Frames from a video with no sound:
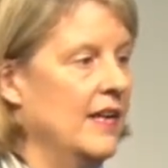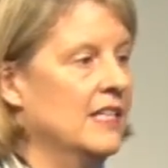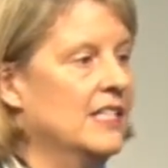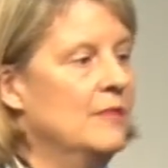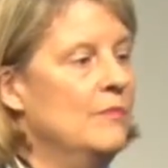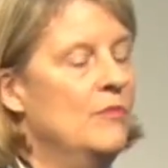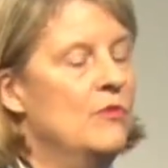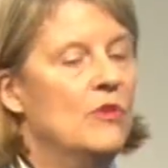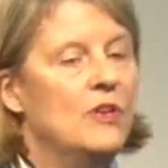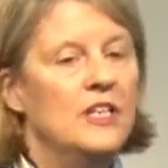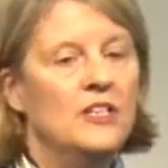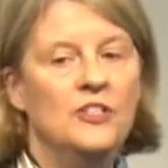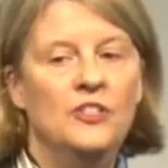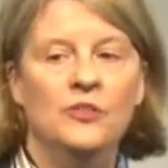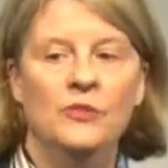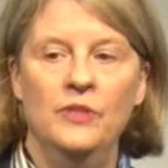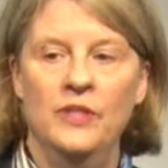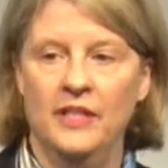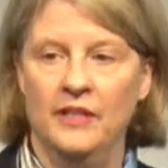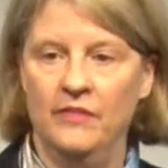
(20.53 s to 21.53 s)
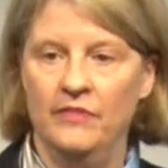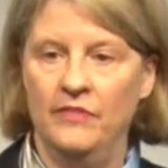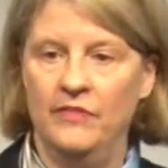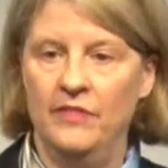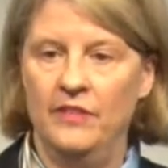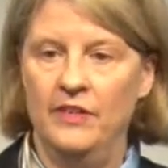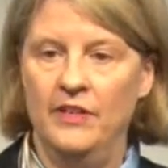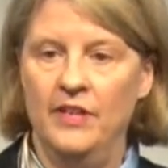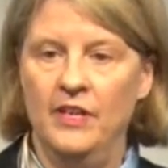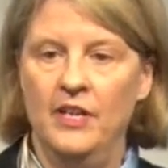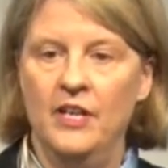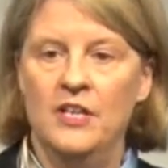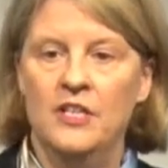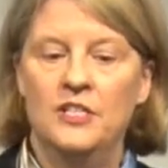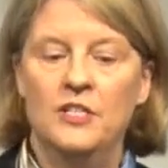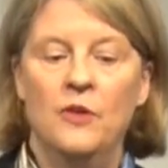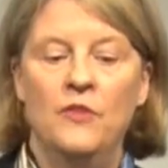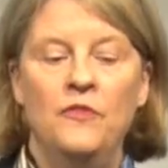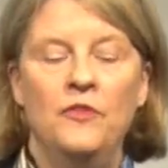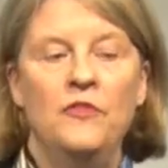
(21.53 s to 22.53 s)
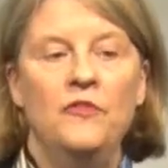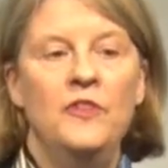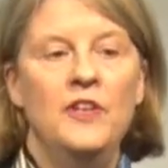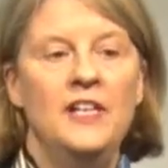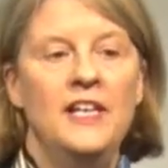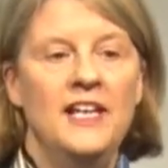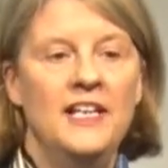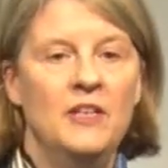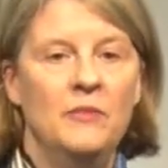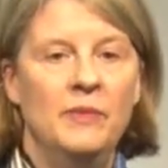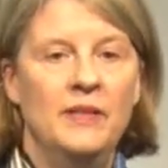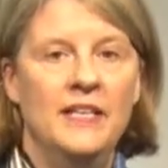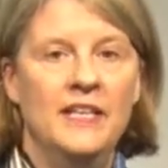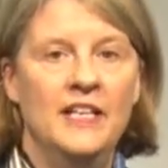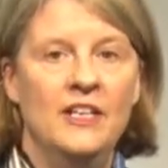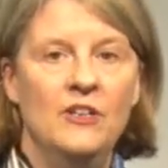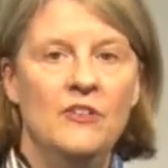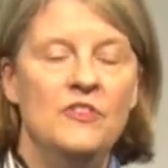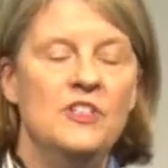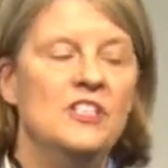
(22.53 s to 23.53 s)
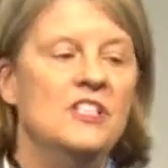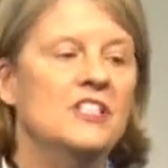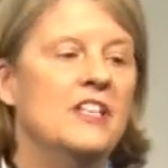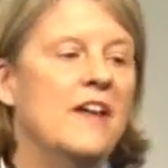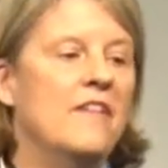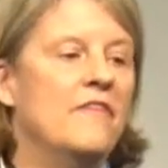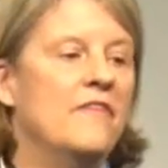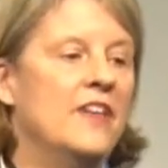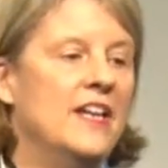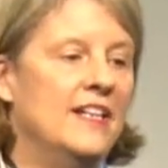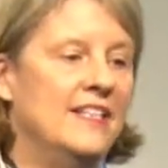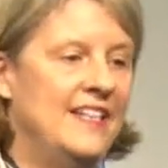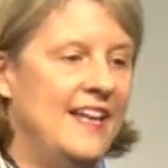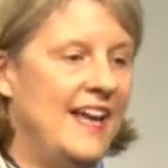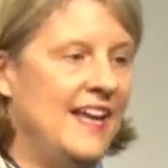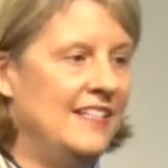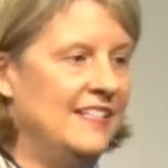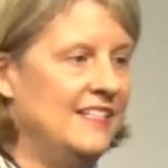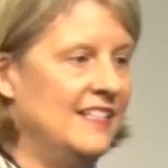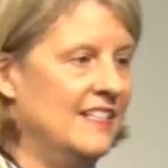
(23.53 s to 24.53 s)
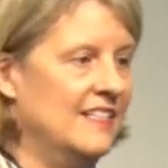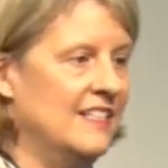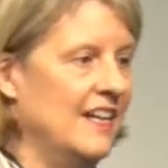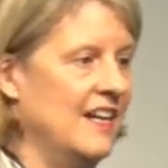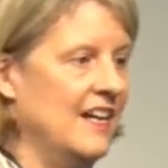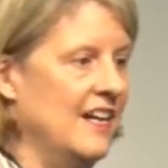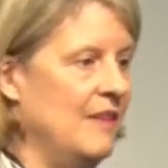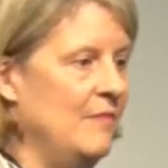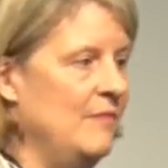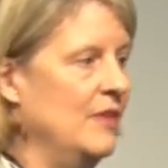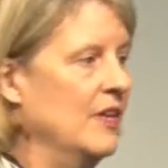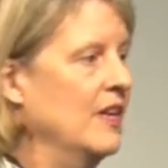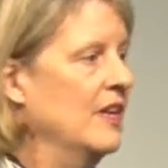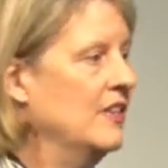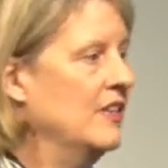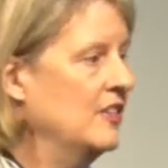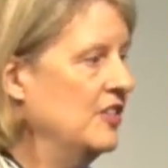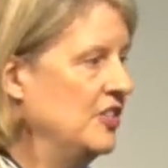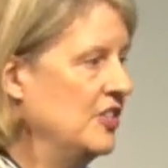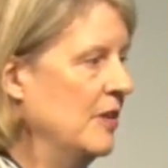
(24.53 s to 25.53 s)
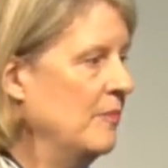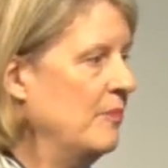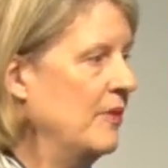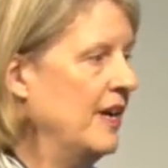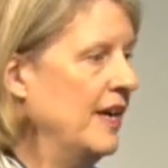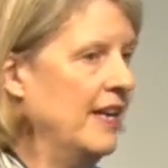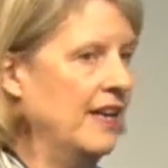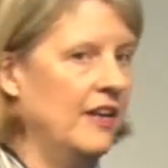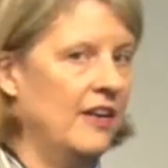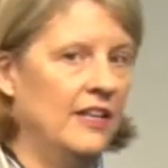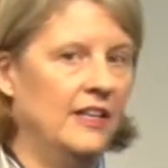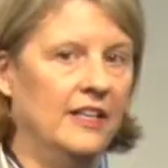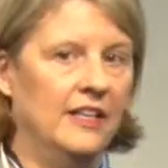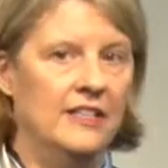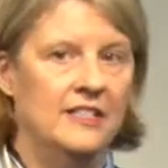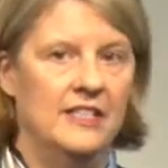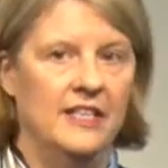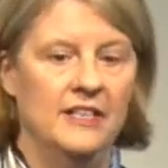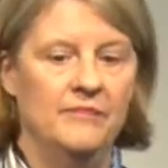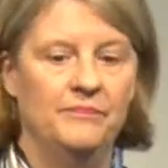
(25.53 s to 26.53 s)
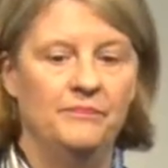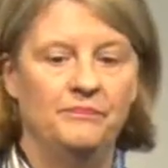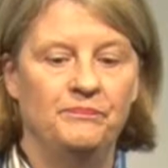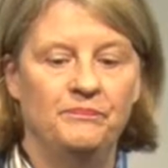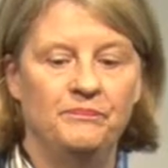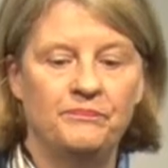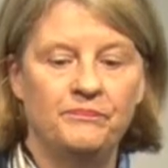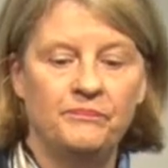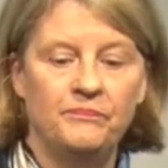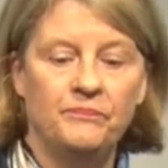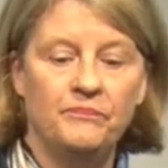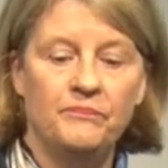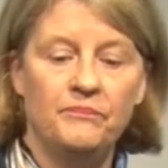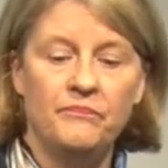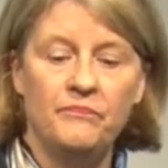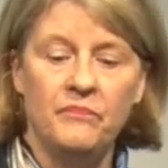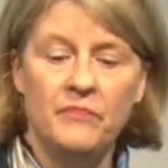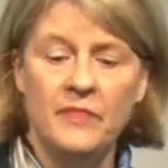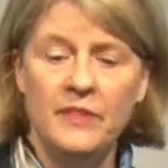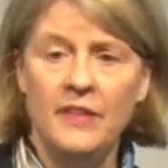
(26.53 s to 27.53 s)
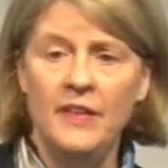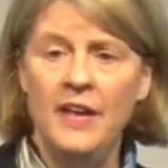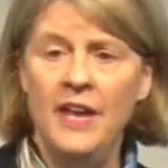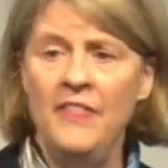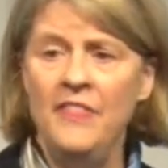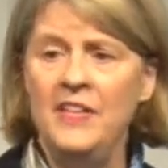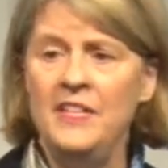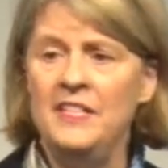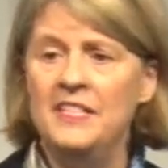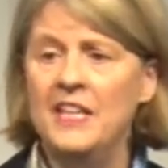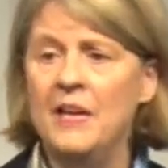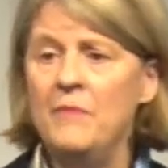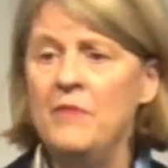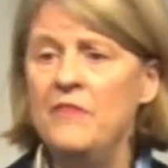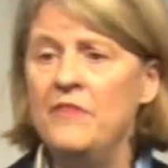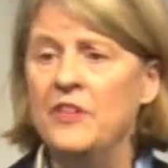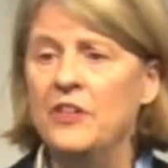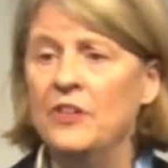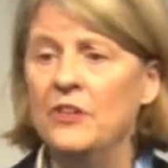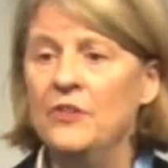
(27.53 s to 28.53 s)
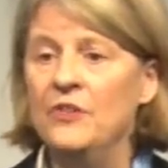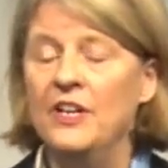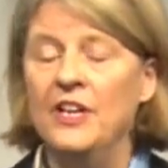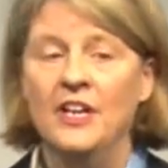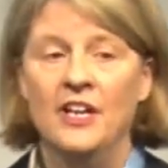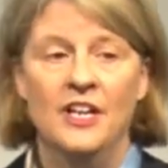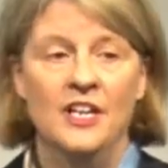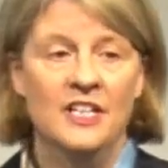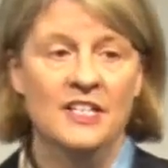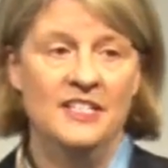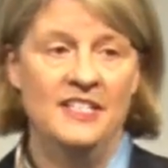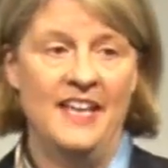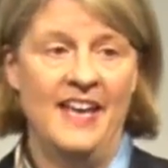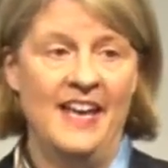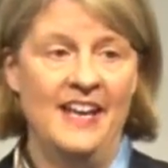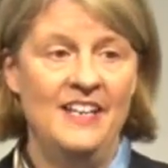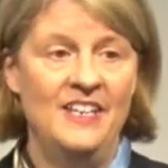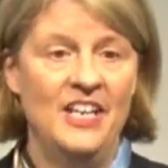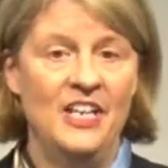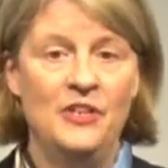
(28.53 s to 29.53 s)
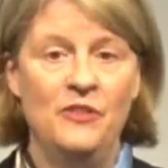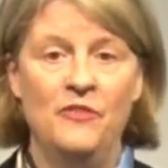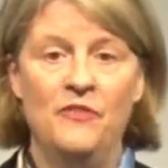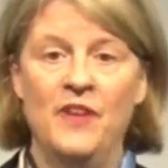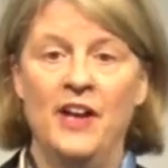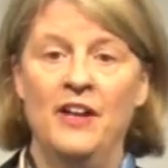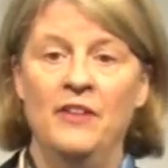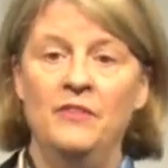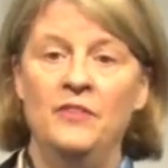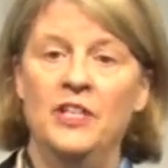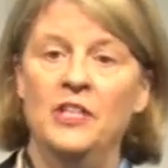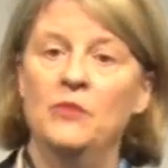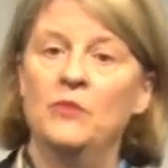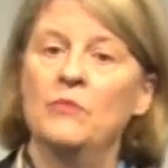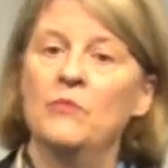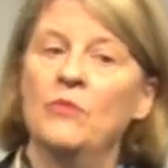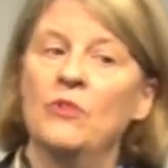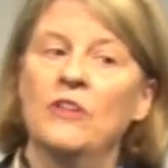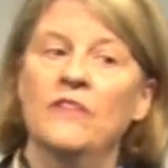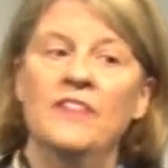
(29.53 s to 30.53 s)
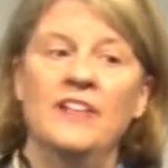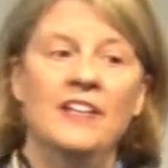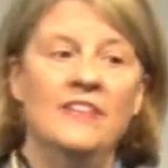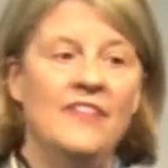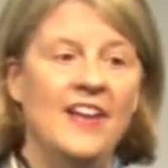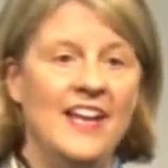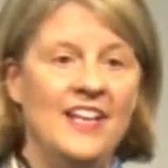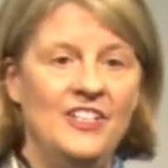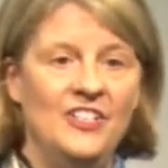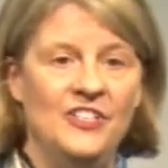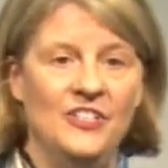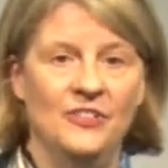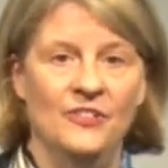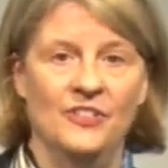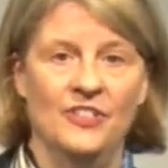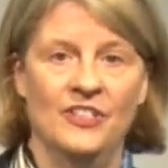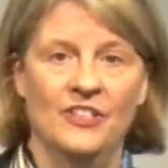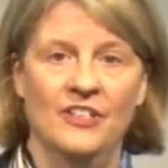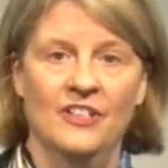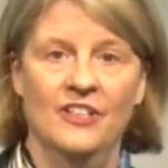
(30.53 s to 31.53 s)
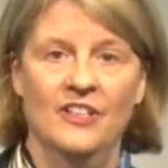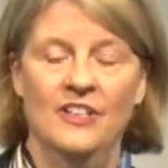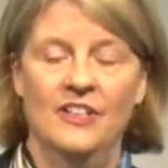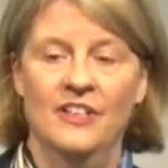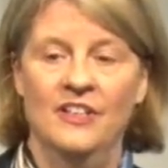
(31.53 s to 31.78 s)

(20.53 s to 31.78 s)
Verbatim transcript: It's more intuitive. So if you feel like a beginner, this is a fantastic time to jump right in on LinkedIn. And then some of you said that you felt that you were more of an advanced user.